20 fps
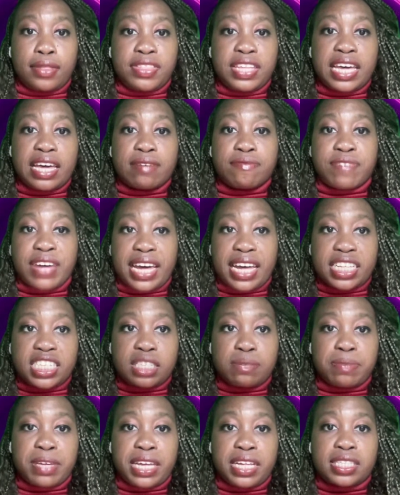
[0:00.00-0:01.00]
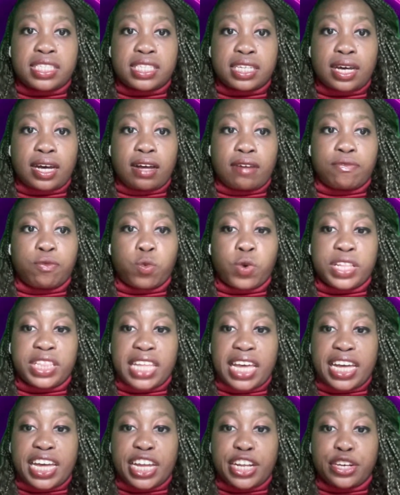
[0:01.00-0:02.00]
the advancement of what
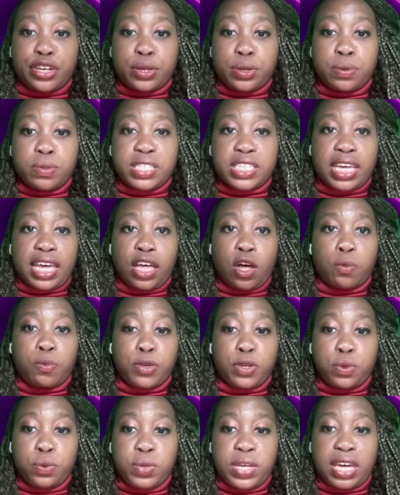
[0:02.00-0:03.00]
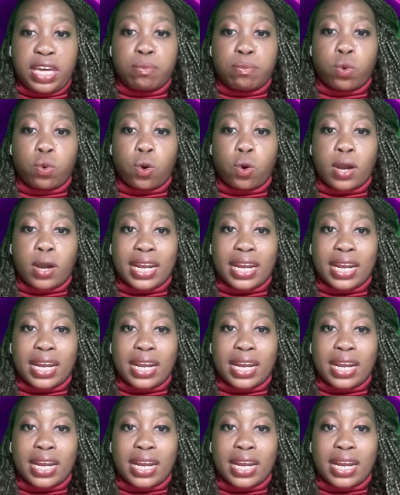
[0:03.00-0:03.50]
they can do to help you get more